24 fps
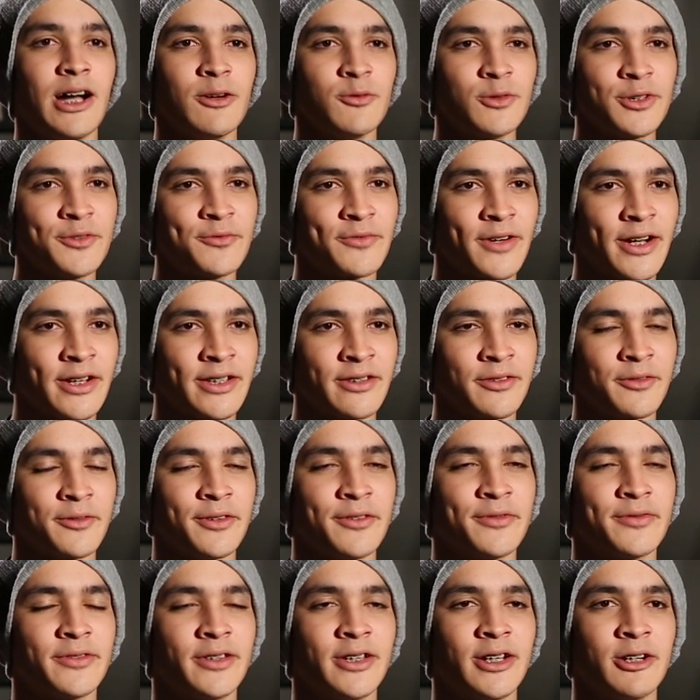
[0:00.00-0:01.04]
I would fight
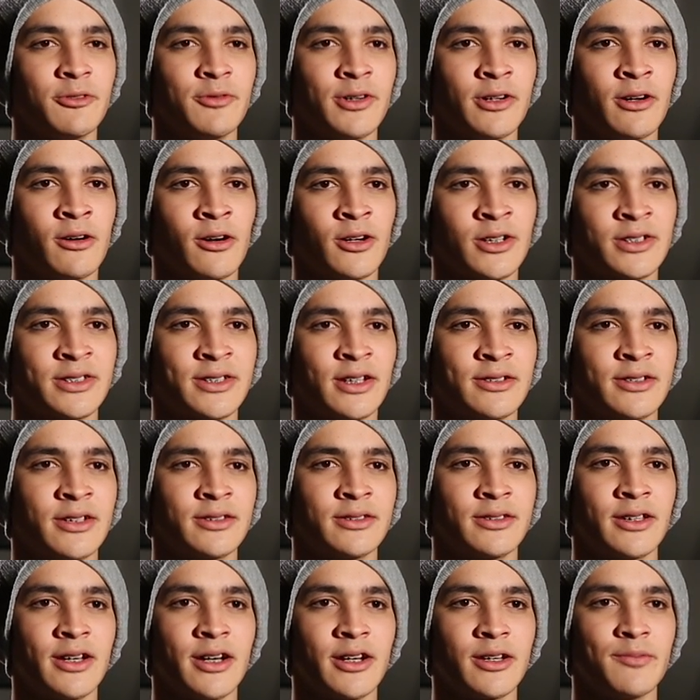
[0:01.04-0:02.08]
with the one horse
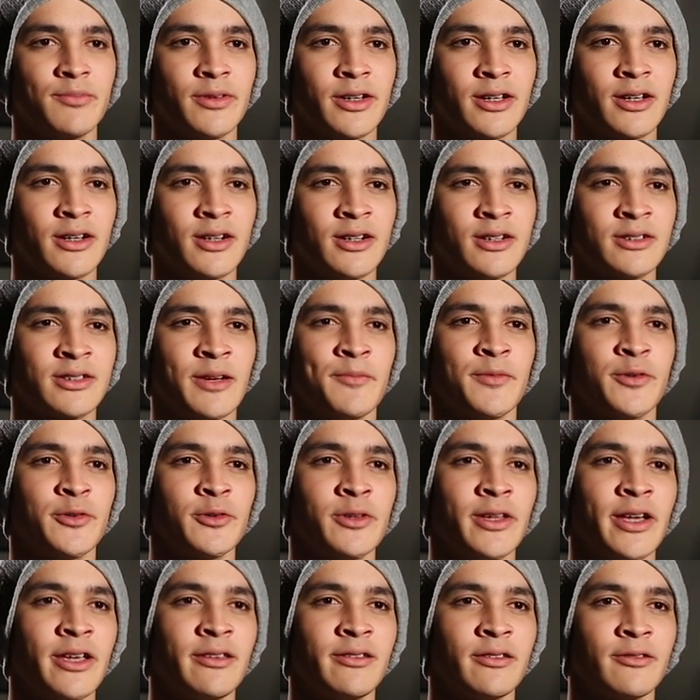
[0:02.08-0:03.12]
sized duck because I'm
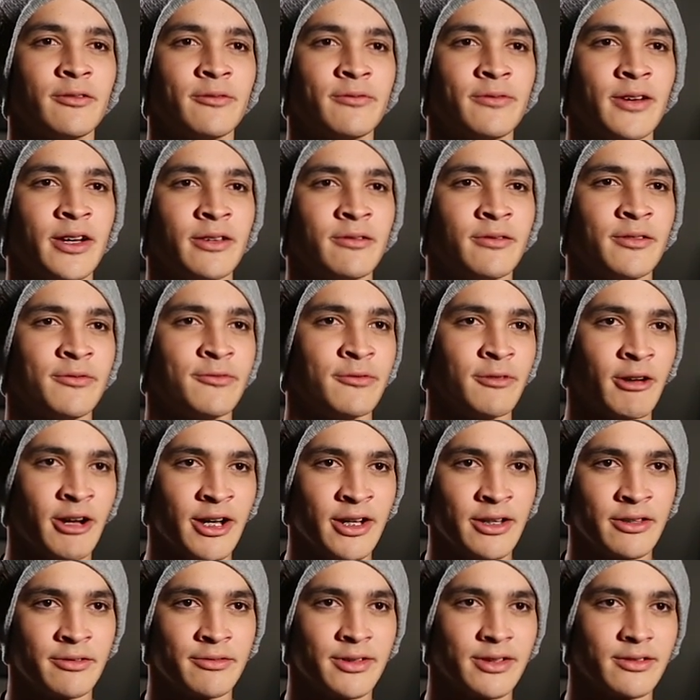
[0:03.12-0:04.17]
too lazy to fight with
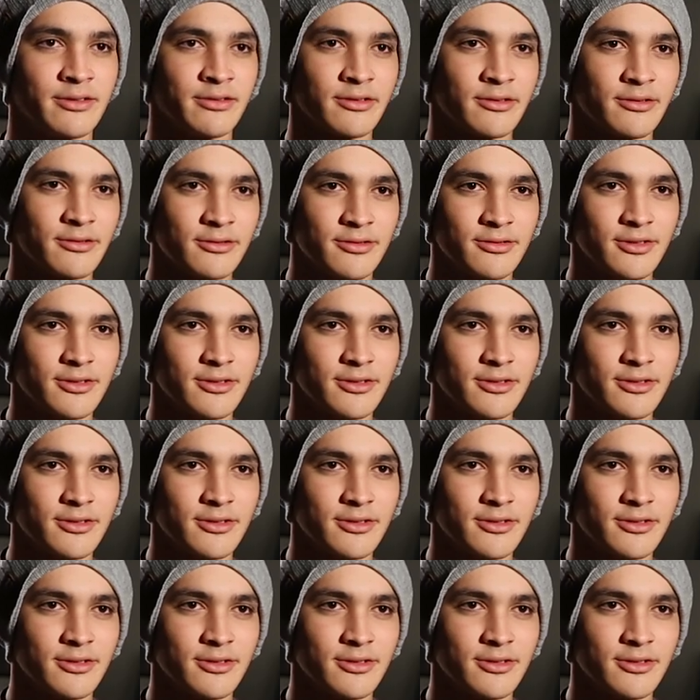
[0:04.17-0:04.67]
100, so